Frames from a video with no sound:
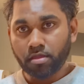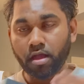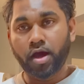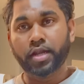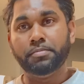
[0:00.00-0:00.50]

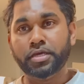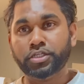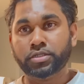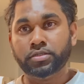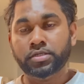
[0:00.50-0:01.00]

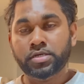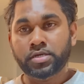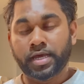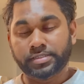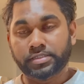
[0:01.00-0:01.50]
automation
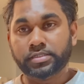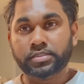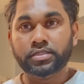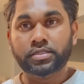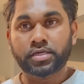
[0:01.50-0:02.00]

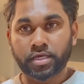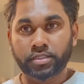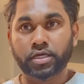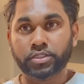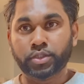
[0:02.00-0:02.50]
assistant, it
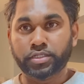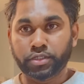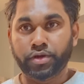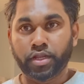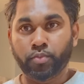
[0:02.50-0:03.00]
does
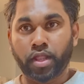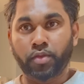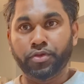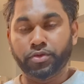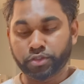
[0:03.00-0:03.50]
integrate well
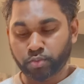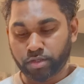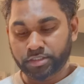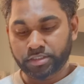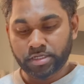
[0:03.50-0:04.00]
with those
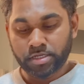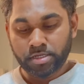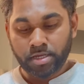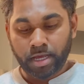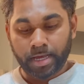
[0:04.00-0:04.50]
ones.
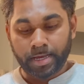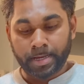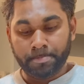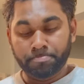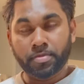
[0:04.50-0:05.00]

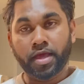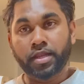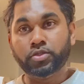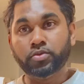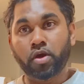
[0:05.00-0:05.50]
And
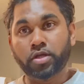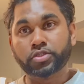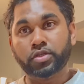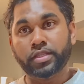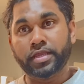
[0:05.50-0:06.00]
I do
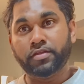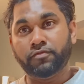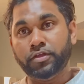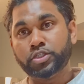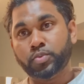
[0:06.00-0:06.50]
also like the
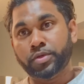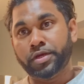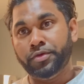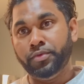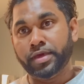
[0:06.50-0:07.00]
feature where
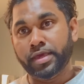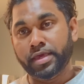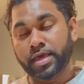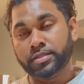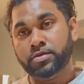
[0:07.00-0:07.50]
you can
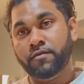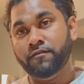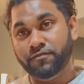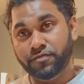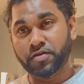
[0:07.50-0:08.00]
get
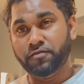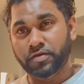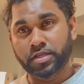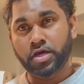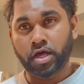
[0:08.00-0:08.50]

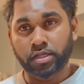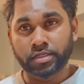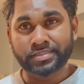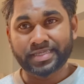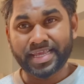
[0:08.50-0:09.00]
vivid
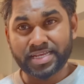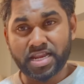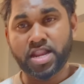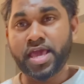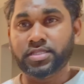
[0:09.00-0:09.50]
colors in the
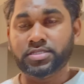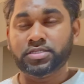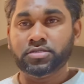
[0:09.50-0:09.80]
night.